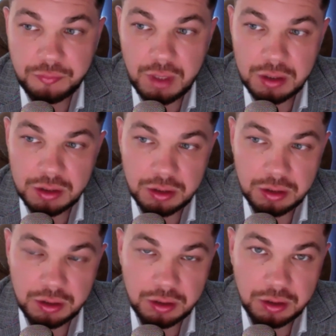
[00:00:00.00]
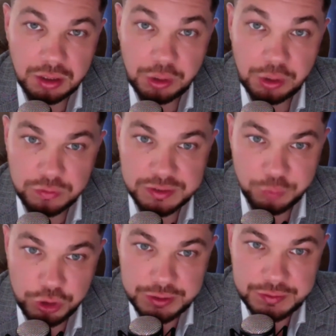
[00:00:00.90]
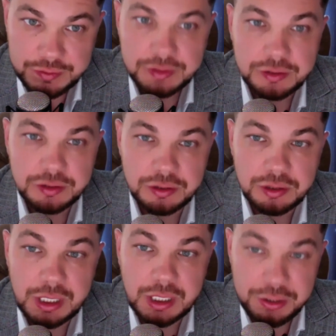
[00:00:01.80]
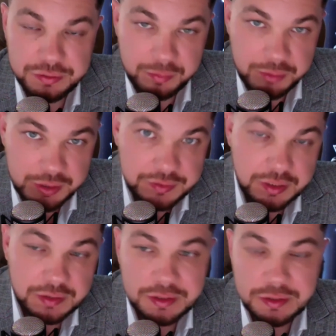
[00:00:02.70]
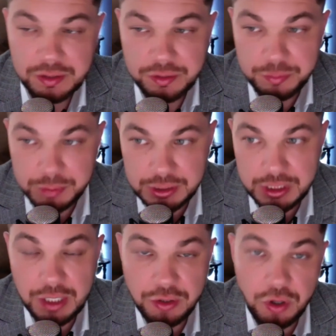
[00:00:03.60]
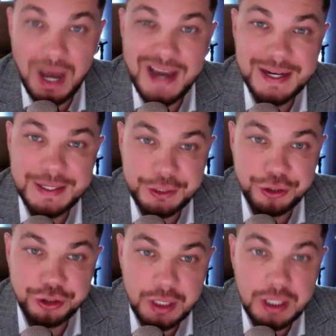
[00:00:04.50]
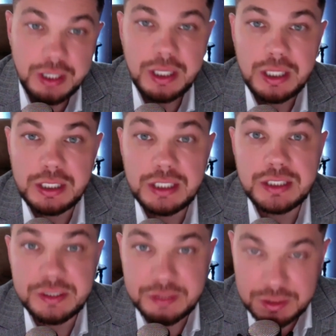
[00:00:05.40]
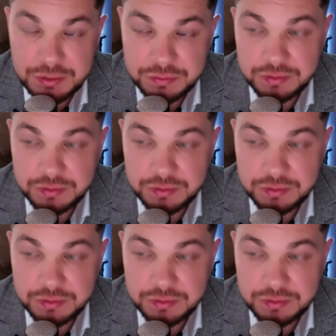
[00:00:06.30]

So do not miss out on this opportunity. Again, the spots are limited, as Dmitry said. And of course,